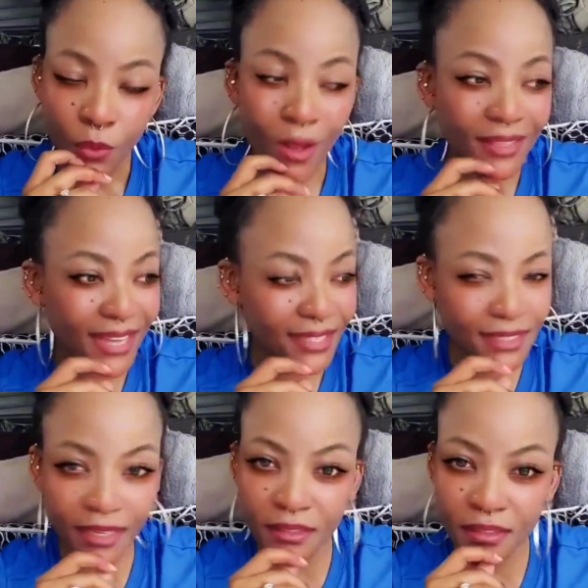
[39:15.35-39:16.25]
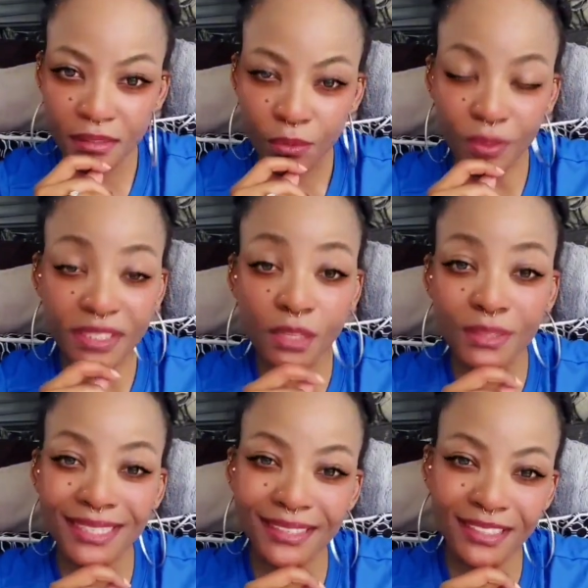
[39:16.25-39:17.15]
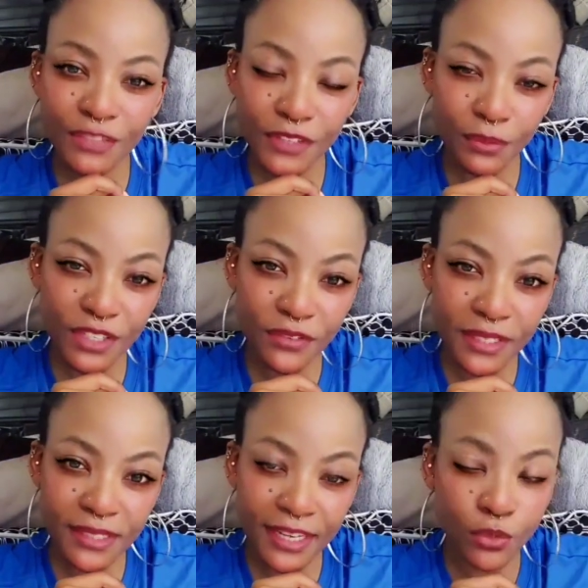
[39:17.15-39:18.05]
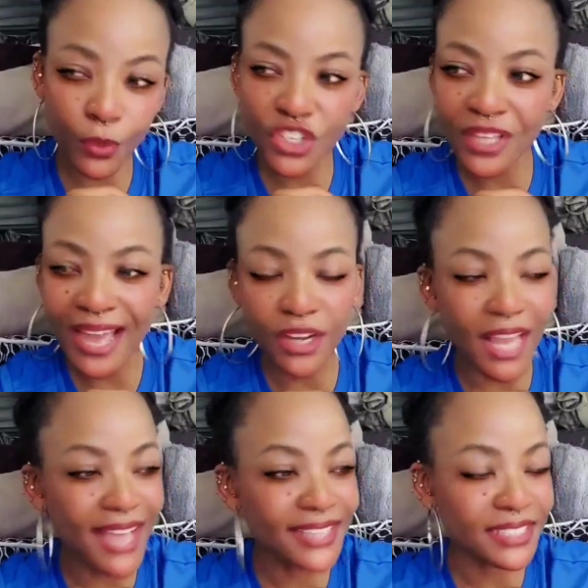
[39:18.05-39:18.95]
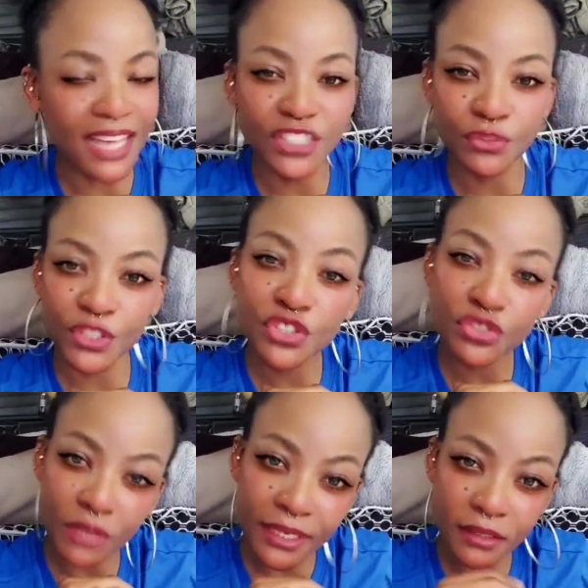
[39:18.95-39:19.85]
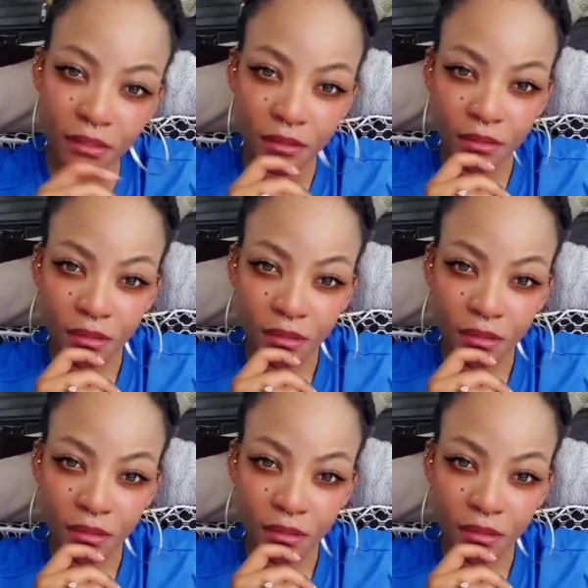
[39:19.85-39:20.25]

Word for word: While that saint will deal with guilt for the rest of their days, wish they had exercised restraint,